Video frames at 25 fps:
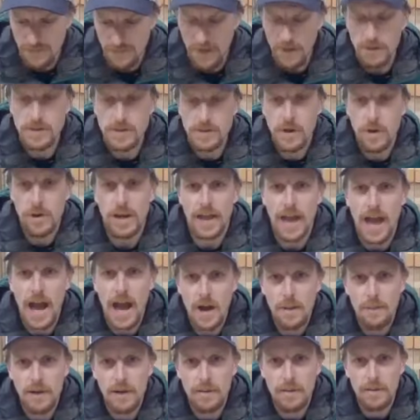if I was going
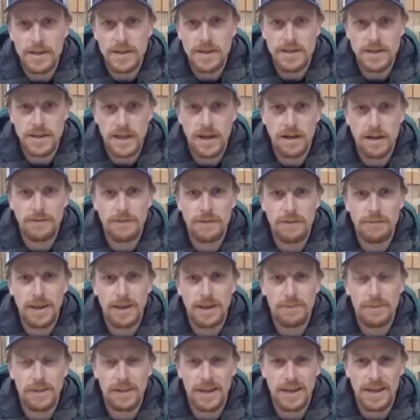out by myself, it
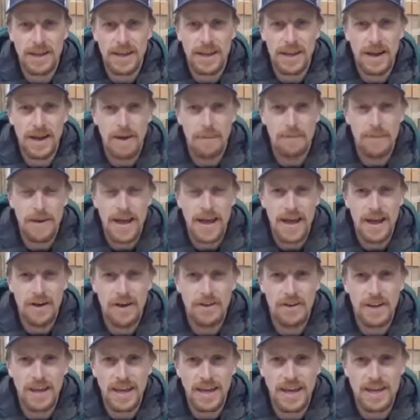might be like a
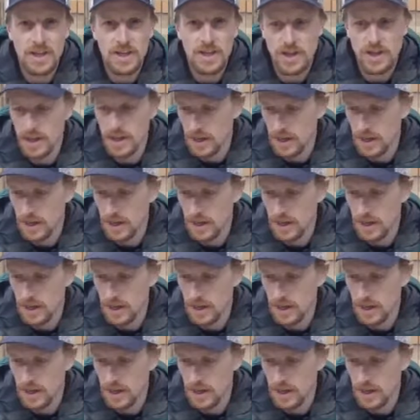pound ish,